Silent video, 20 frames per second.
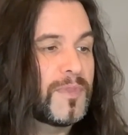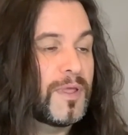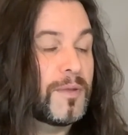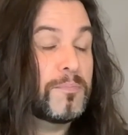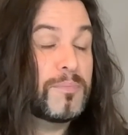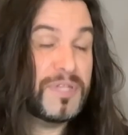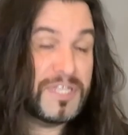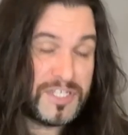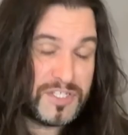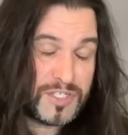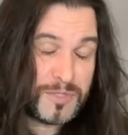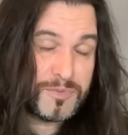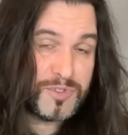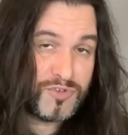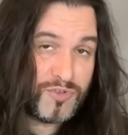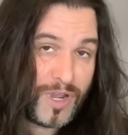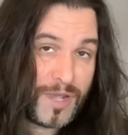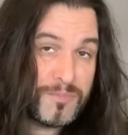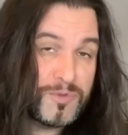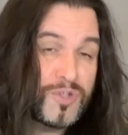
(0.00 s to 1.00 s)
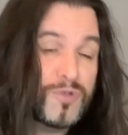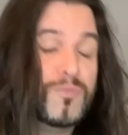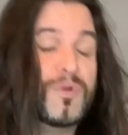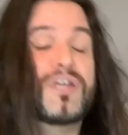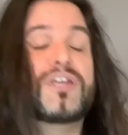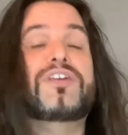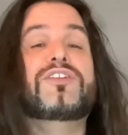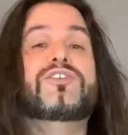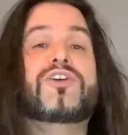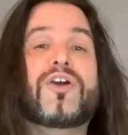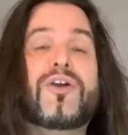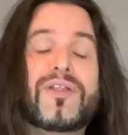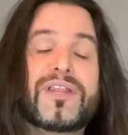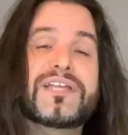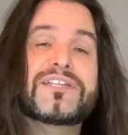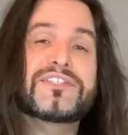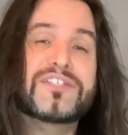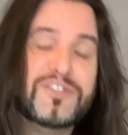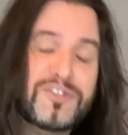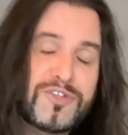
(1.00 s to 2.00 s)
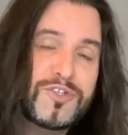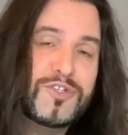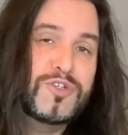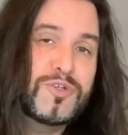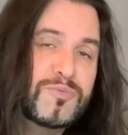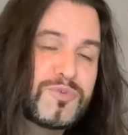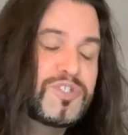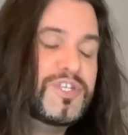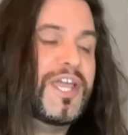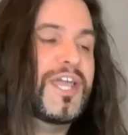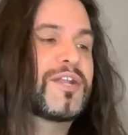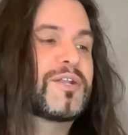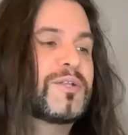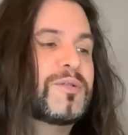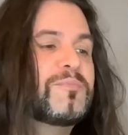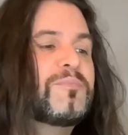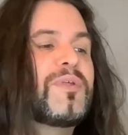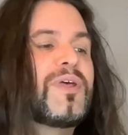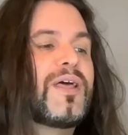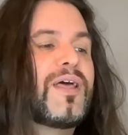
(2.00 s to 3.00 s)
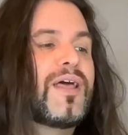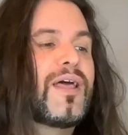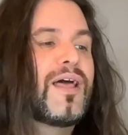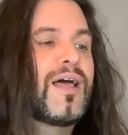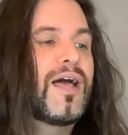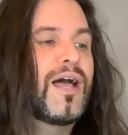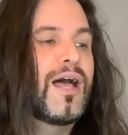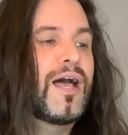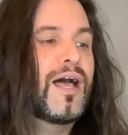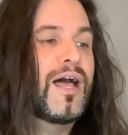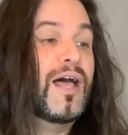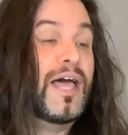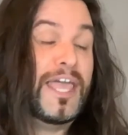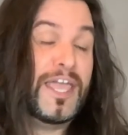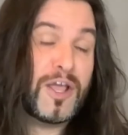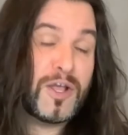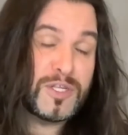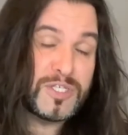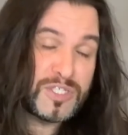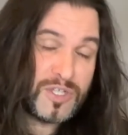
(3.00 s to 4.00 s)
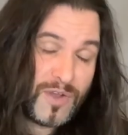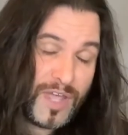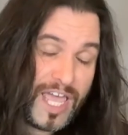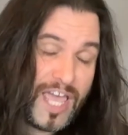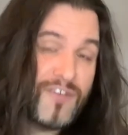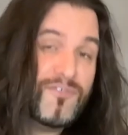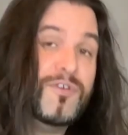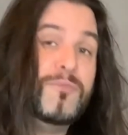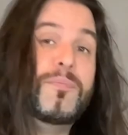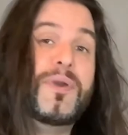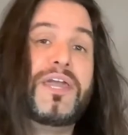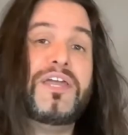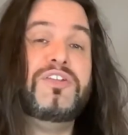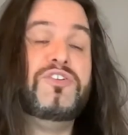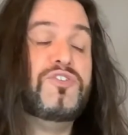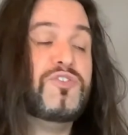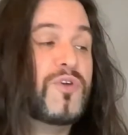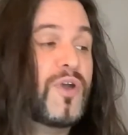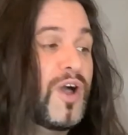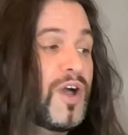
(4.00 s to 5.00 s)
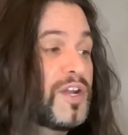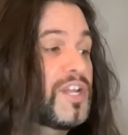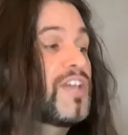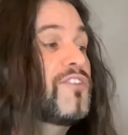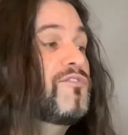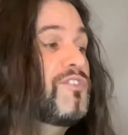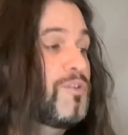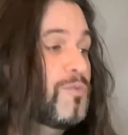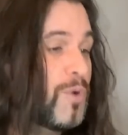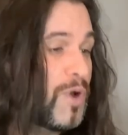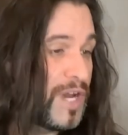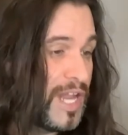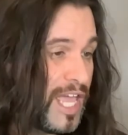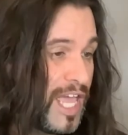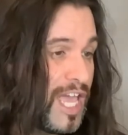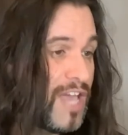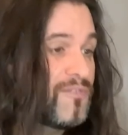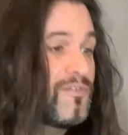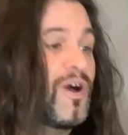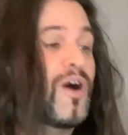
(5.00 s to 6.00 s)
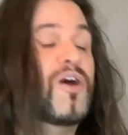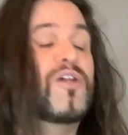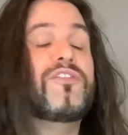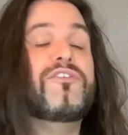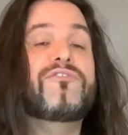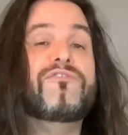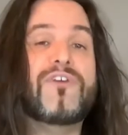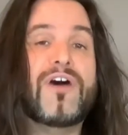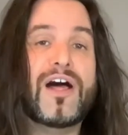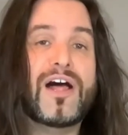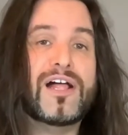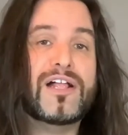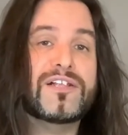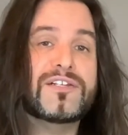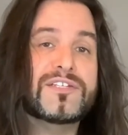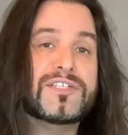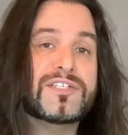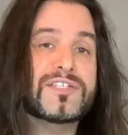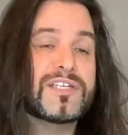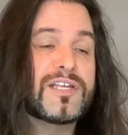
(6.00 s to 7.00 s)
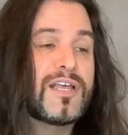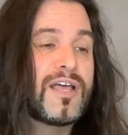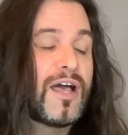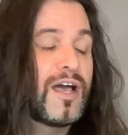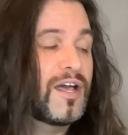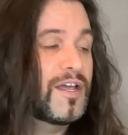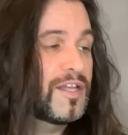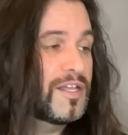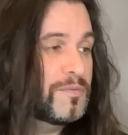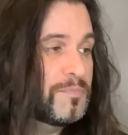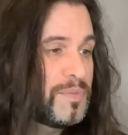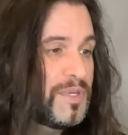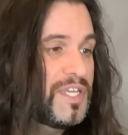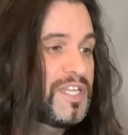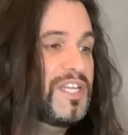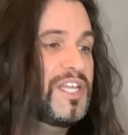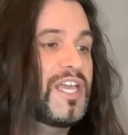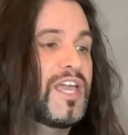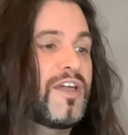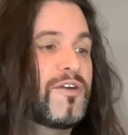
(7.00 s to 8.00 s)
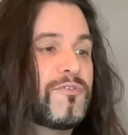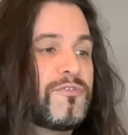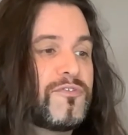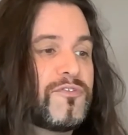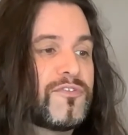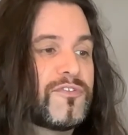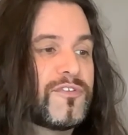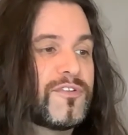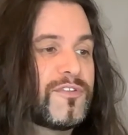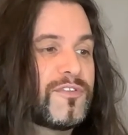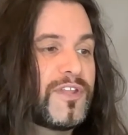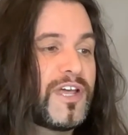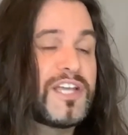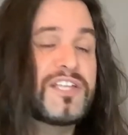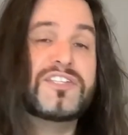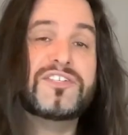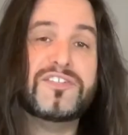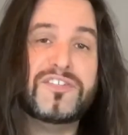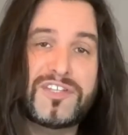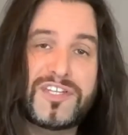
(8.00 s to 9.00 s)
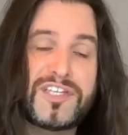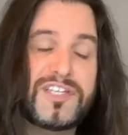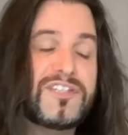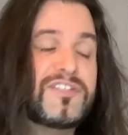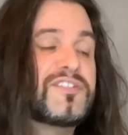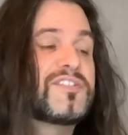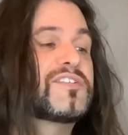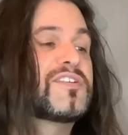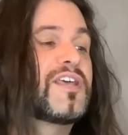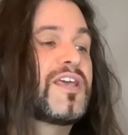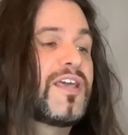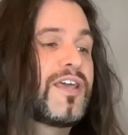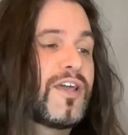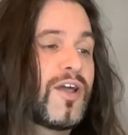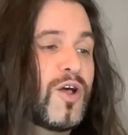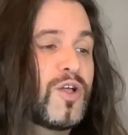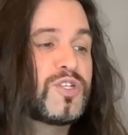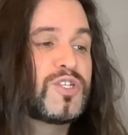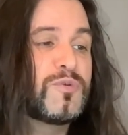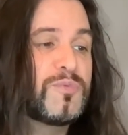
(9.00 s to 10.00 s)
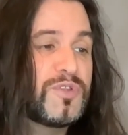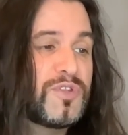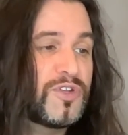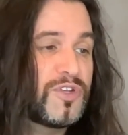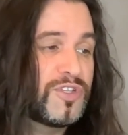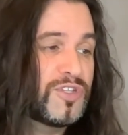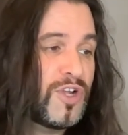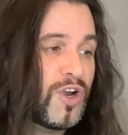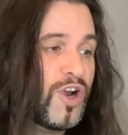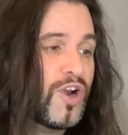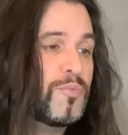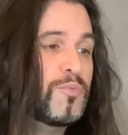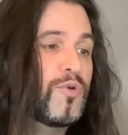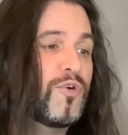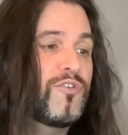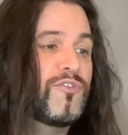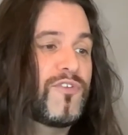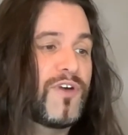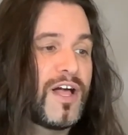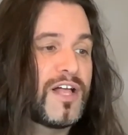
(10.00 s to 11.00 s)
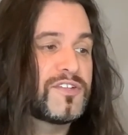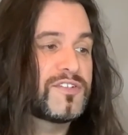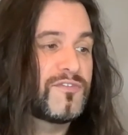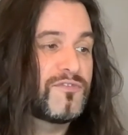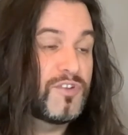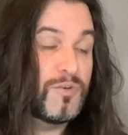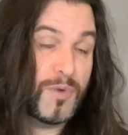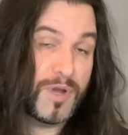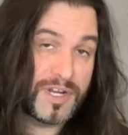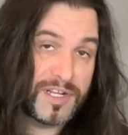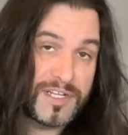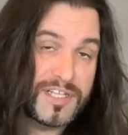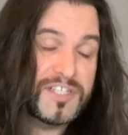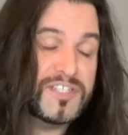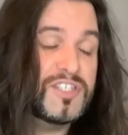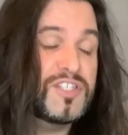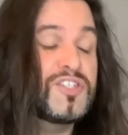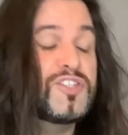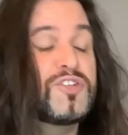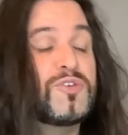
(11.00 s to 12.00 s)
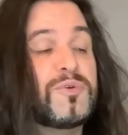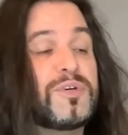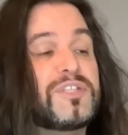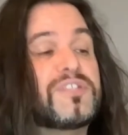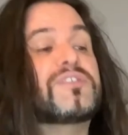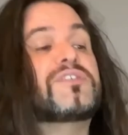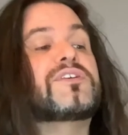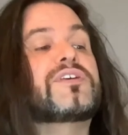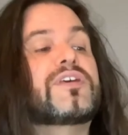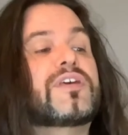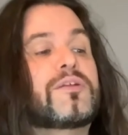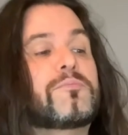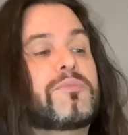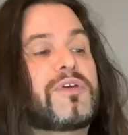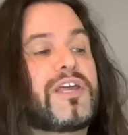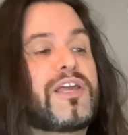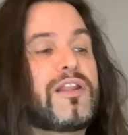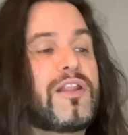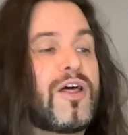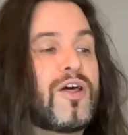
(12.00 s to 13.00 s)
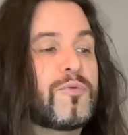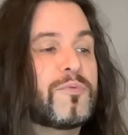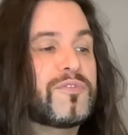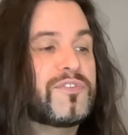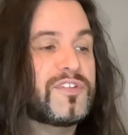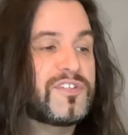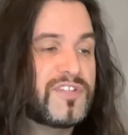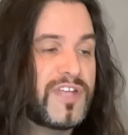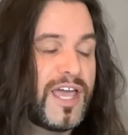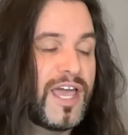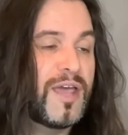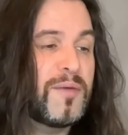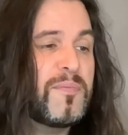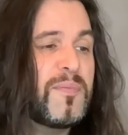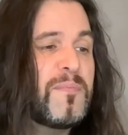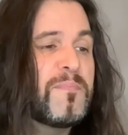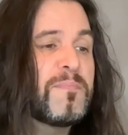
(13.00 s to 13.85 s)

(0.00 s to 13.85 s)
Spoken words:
Please subscribe to my guitar lesson YouTube channel. I also have a Patreon if you want to have all the files in PDF, nice and neat. Also with the guitar profiles if you want to listen to it and play along with the tab.